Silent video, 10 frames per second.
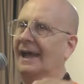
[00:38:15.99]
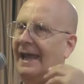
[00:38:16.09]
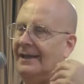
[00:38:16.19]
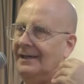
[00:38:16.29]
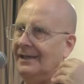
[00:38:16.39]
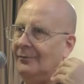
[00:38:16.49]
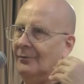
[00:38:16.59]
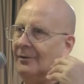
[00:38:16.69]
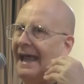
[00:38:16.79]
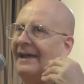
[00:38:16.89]
and he
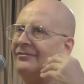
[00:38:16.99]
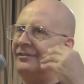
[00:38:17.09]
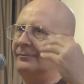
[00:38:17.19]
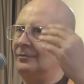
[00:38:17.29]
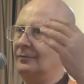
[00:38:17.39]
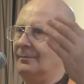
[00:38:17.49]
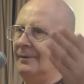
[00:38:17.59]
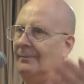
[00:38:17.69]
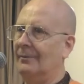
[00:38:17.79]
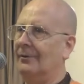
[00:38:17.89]
will ask them to
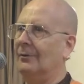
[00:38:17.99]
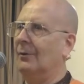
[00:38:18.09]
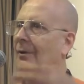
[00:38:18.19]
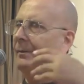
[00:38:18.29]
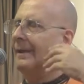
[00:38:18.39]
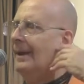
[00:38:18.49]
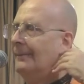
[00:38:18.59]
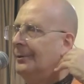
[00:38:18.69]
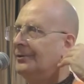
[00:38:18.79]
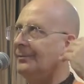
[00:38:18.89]
remember or
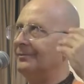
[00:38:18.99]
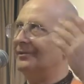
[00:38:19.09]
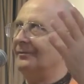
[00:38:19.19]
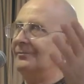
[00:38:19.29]
put themselves